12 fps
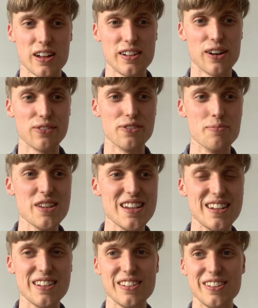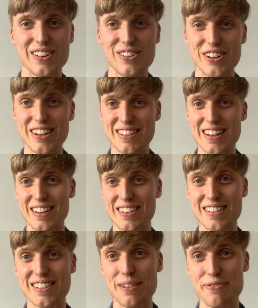Now for me, you know, we can take
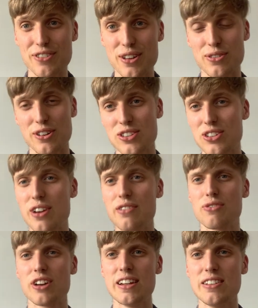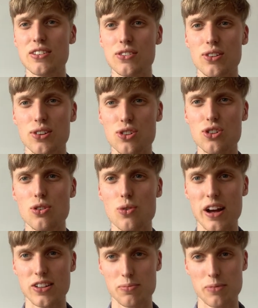this a step further, and it's kind of related to the cue
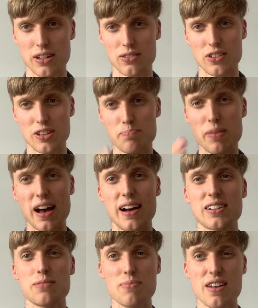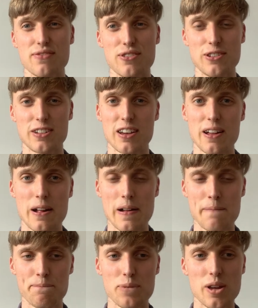aspect of this PACT method.
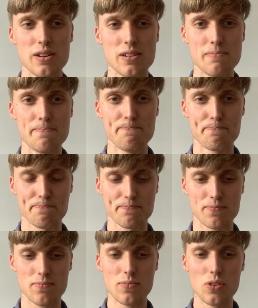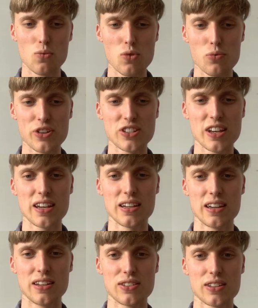What we're
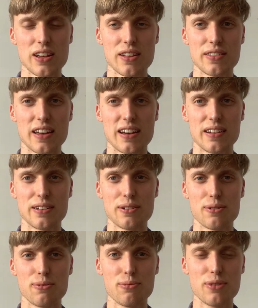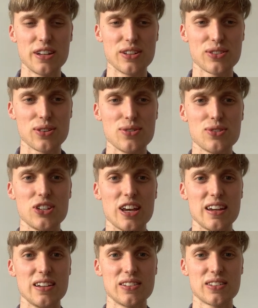saying is that we
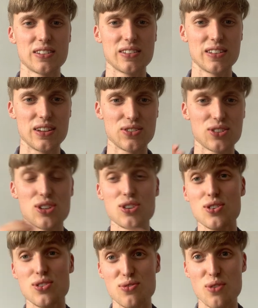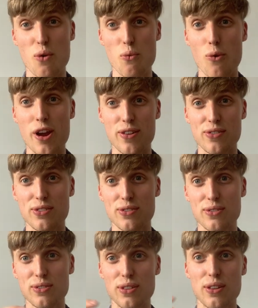associate this cue with
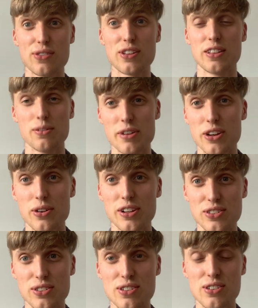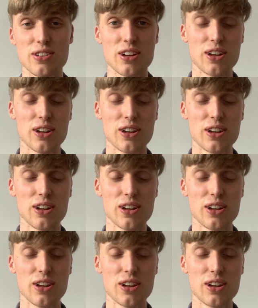the thing that we're going to do.